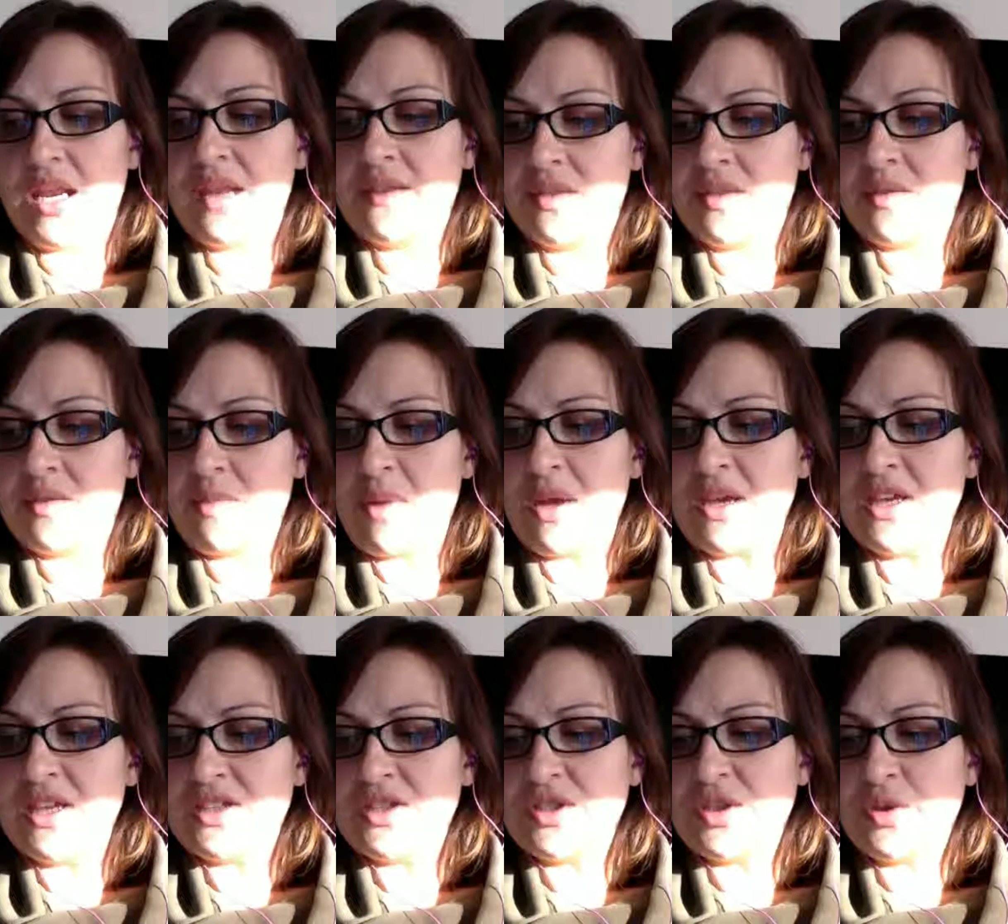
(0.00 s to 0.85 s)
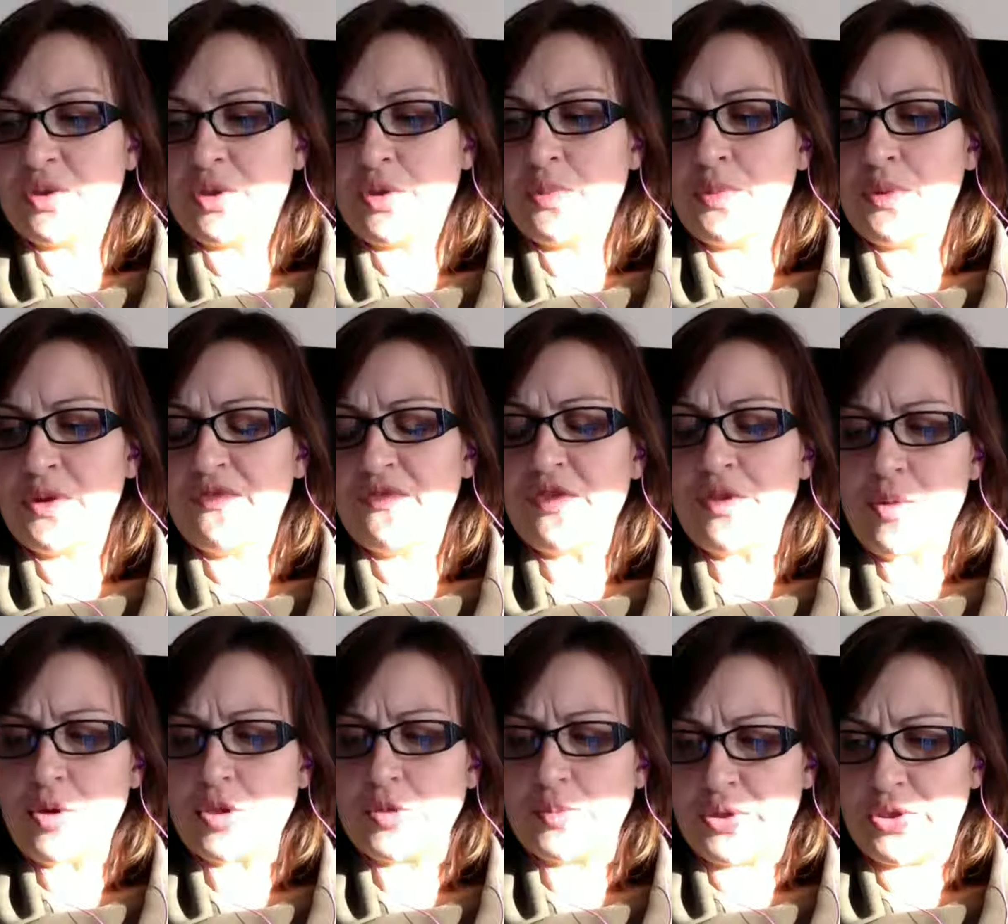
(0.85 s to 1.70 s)
And my kids for the
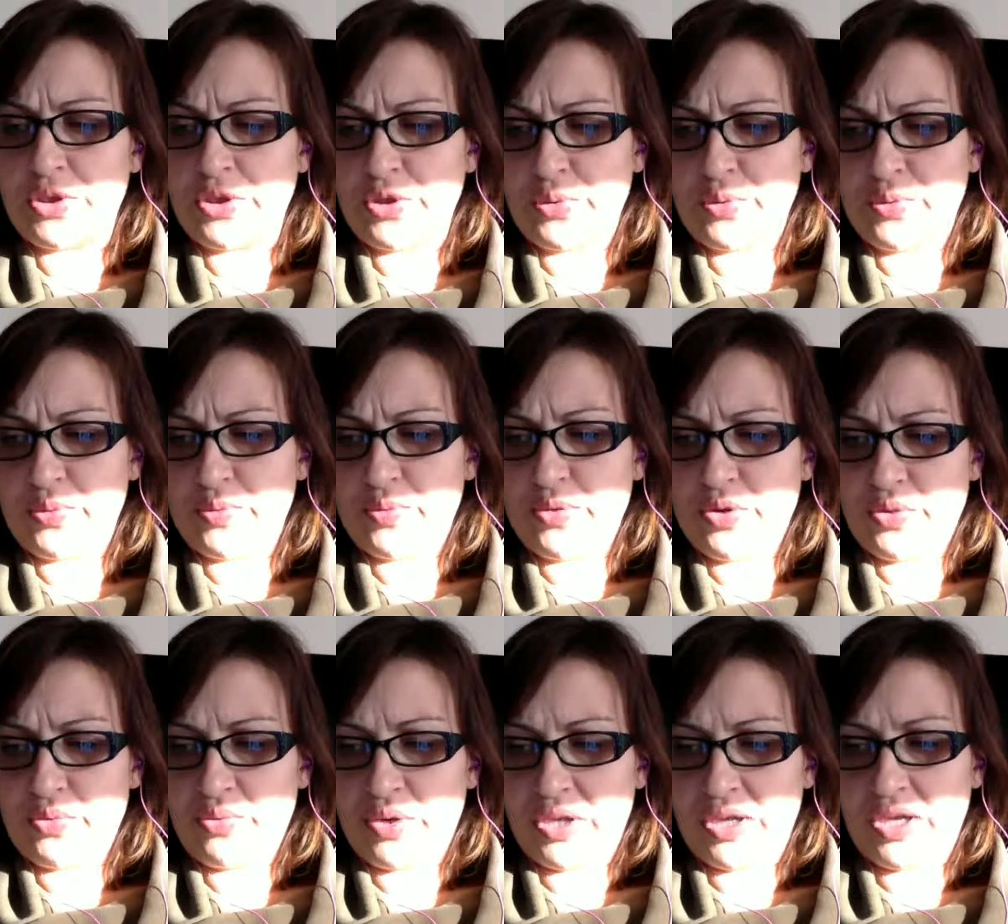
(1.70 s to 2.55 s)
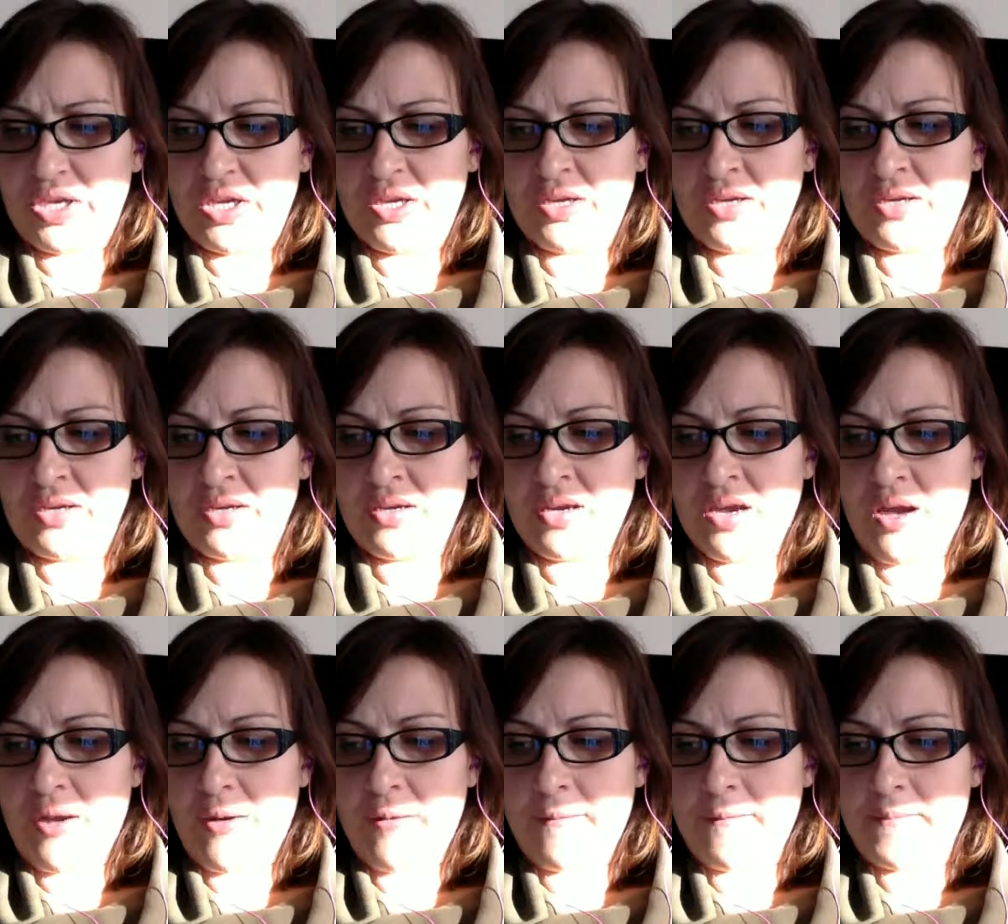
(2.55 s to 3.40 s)
most part, they're really,
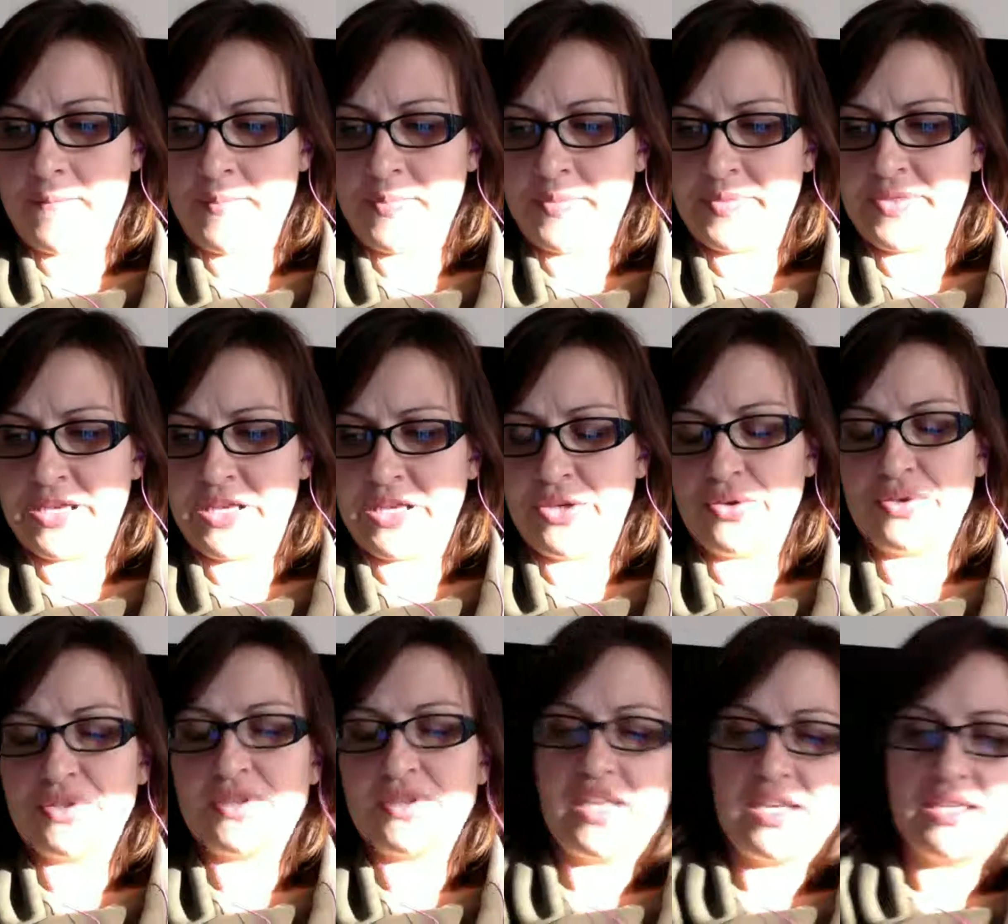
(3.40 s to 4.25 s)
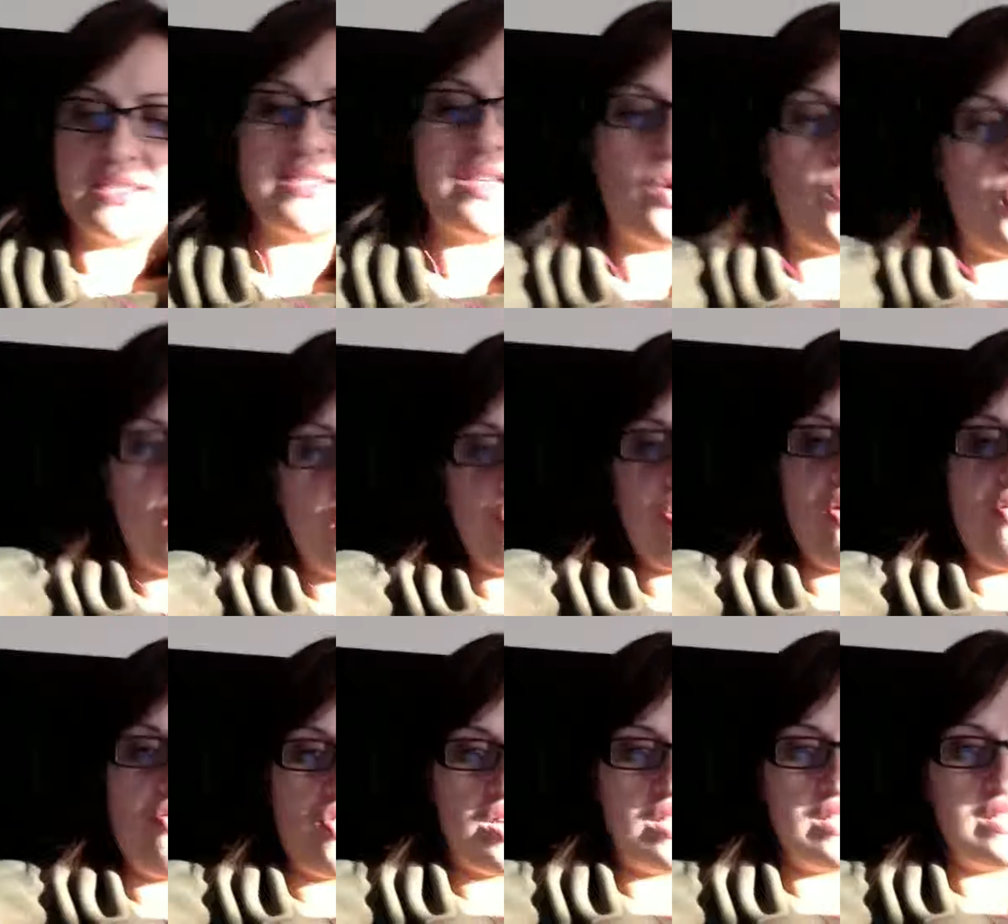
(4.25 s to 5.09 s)
they use things like word
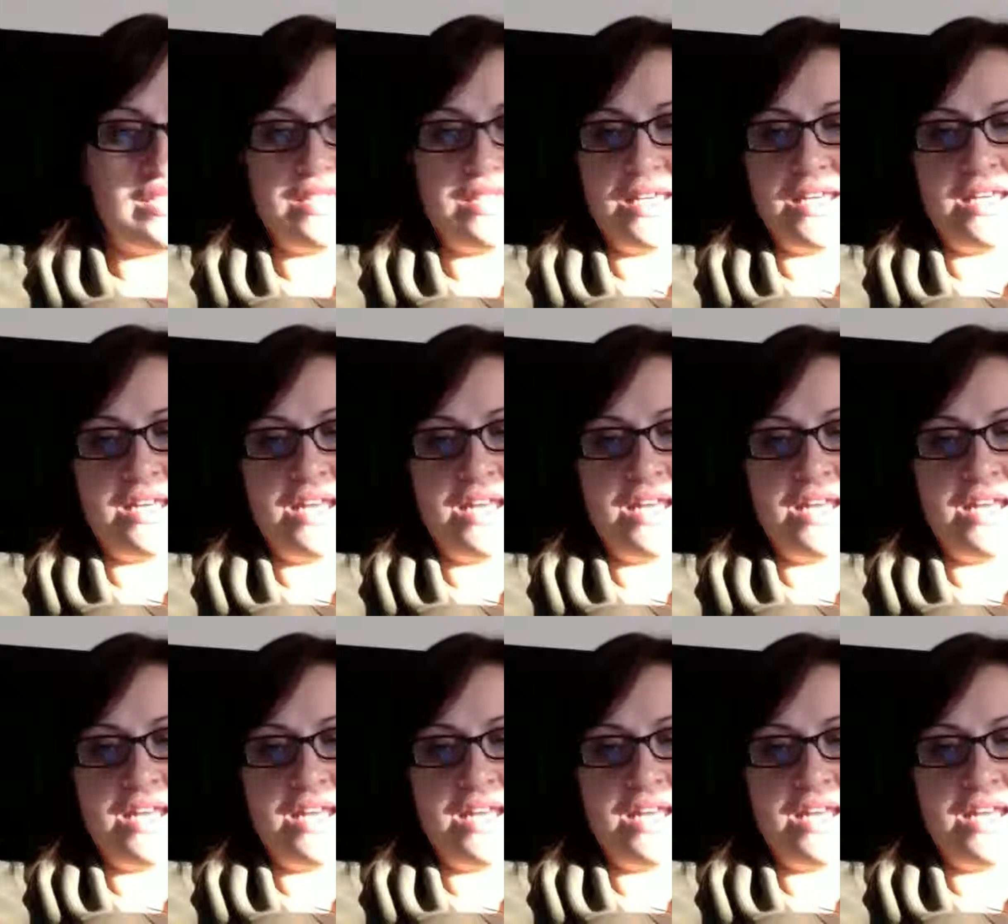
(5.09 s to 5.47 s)
reference, and